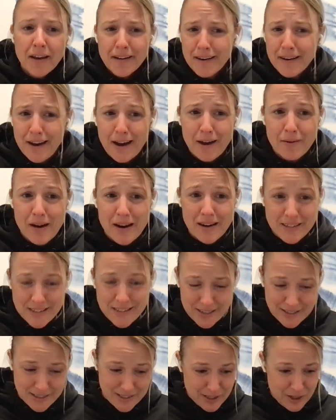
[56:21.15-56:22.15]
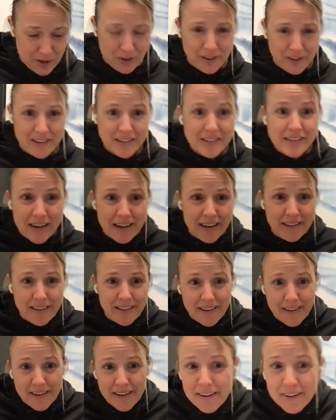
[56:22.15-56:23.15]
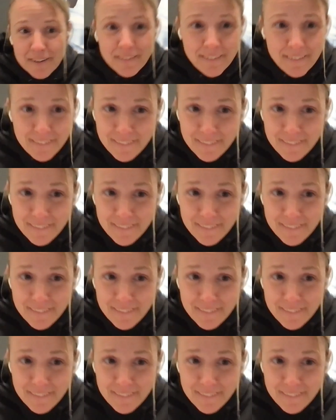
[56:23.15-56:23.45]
Now, I'm not necessarily saying like,